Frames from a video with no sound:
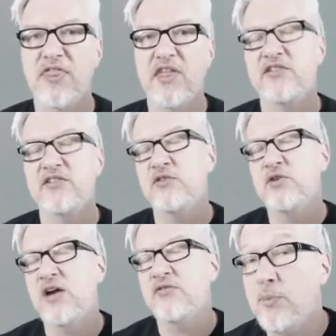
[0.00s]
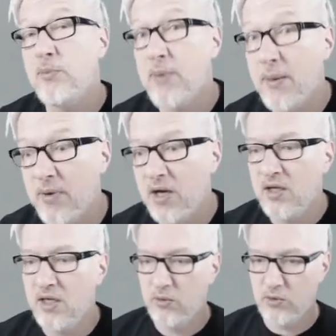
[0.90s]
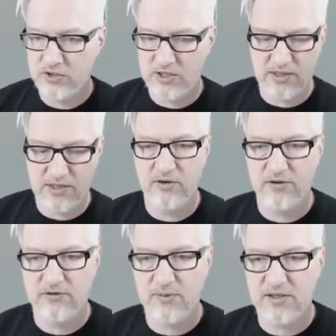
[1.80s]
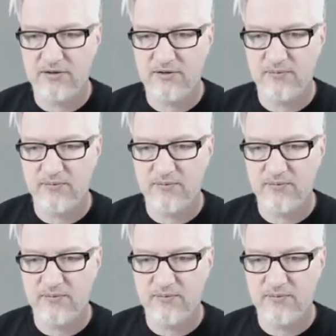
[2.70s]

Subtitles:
and so you have to remember what you had the first months.